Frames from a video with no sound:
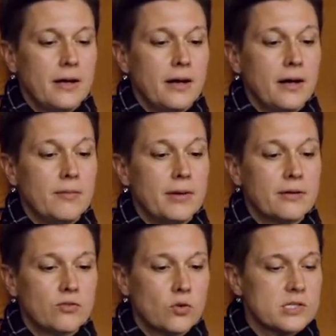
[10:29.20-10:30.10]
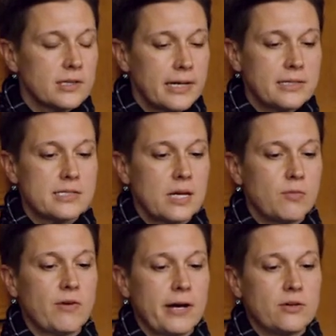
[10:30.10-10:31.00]
Um, and of course, the landscape
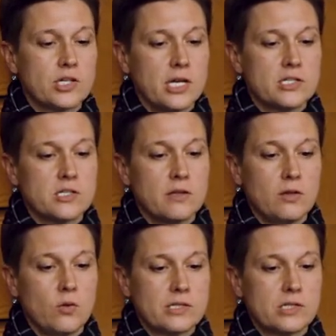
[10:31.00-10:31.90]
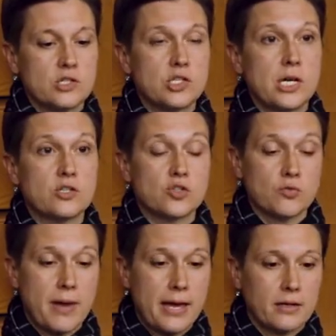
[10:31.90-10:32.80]
of higher education in the U.S. has changed
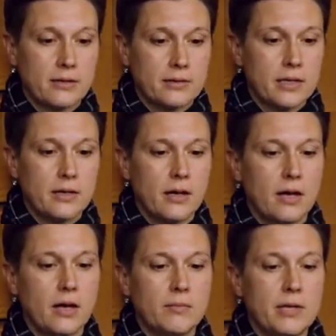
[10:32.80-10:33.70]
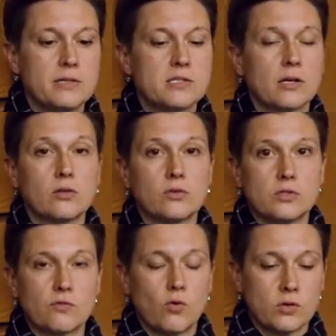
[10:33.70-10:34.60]
dramatically, um, and this
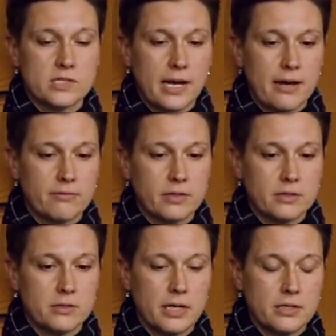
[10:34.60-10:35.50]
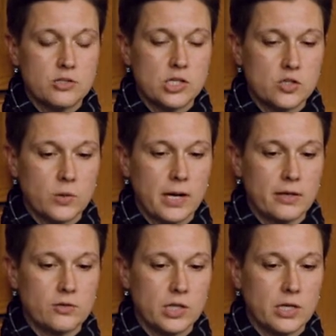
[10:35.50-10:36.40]
includes, of course, Catholic and, and Jesuit
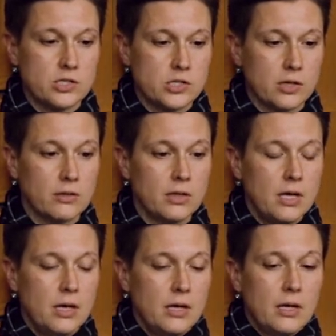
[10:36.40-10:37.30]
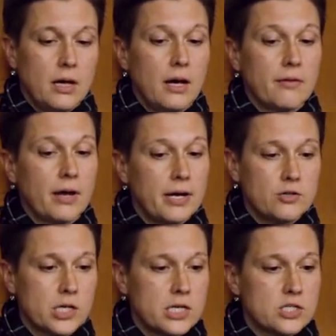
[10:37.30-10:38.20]
higher education. Uh, the higher
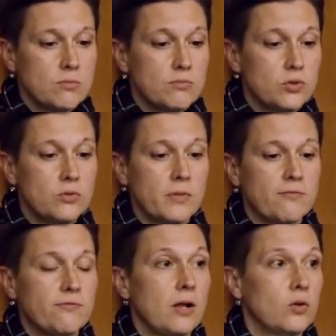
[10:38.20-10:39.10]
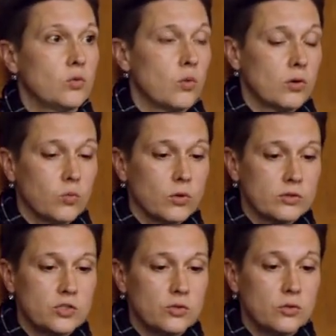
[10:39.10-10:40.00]
education boom that followed World War
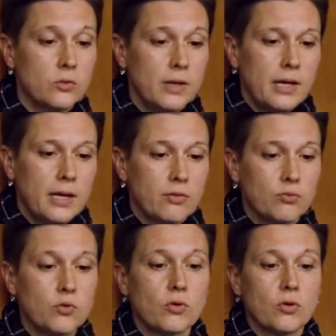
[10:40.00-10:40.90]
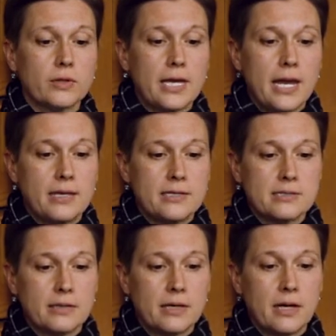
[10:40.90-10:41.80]
II and through the early
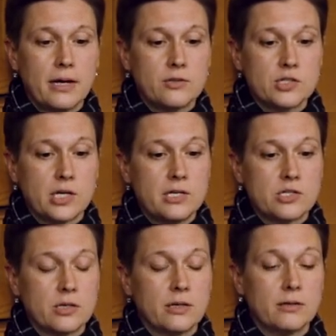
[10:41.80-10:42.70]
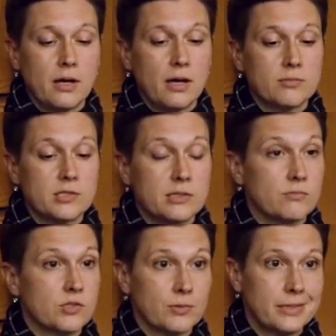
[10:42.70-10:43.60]
80s led higher education um, to,
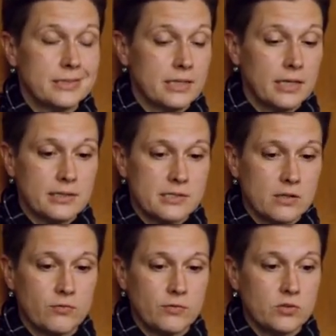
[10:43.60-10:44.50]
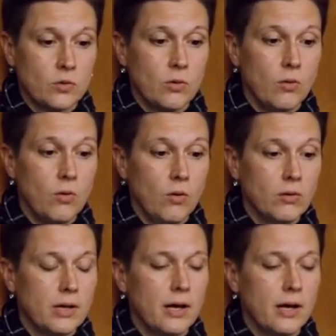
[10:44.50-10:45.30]
to really digging itself into a hole.